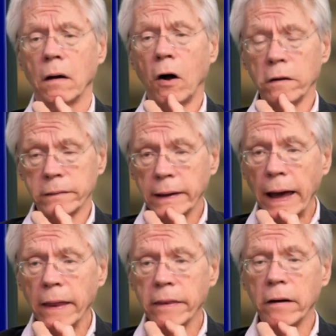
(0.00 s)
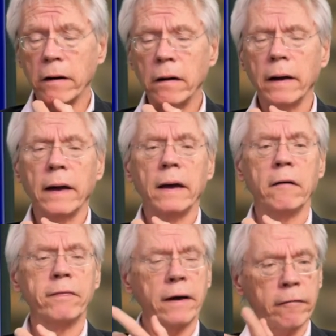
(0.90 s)
altogether
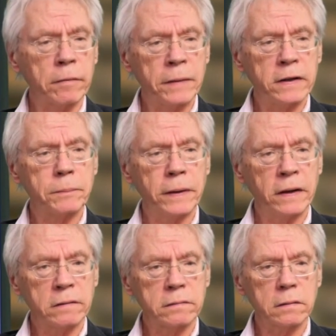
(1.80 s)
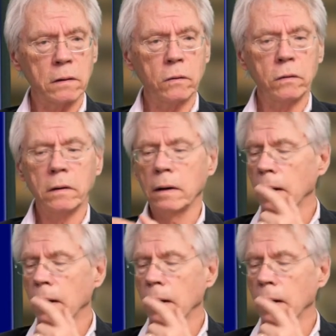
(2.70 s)
if the government is being sued